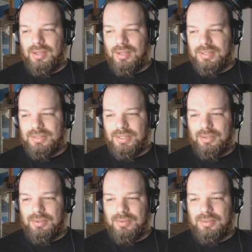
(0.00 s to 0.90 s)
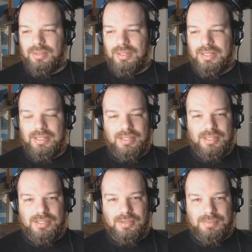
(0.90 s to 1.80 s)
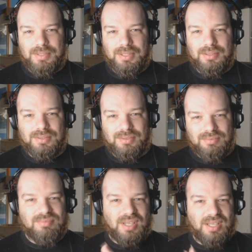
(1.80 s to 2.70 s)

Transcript: Also, in the descriptions,